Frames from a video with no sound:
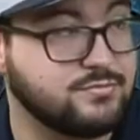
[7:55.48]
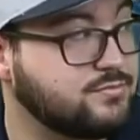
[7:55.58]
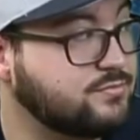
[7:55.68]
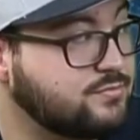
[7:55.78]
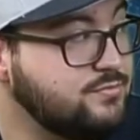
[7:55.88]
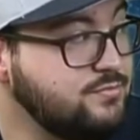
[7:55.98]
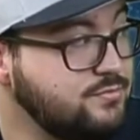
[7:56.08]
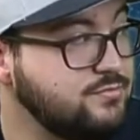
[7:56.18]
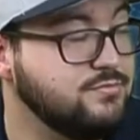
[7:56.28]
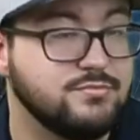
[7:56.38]

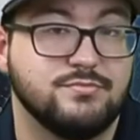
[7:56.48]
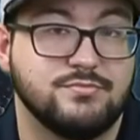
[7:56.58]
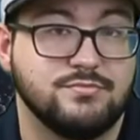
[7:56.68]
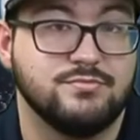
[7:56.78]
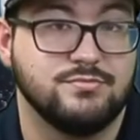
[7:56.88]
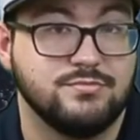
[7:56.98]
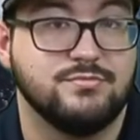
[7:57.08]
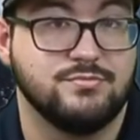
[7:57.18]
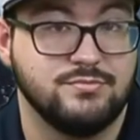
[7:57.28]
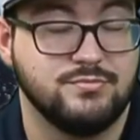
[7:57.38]

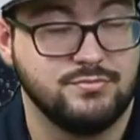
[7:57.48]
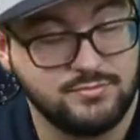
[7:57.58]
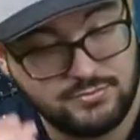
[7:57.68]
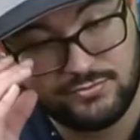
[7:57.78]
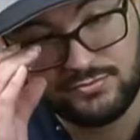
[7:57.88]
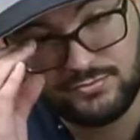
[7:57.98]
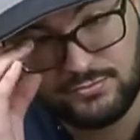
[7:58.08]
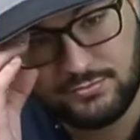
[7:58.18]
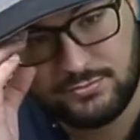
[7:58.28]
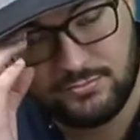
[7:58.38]

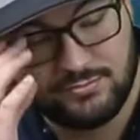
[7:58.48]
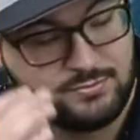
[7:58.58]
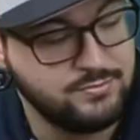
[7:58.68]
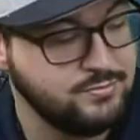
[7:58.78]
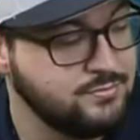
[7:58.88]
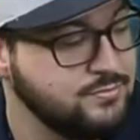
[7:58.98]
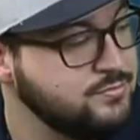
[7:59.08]
No words are spoken by the person on screen.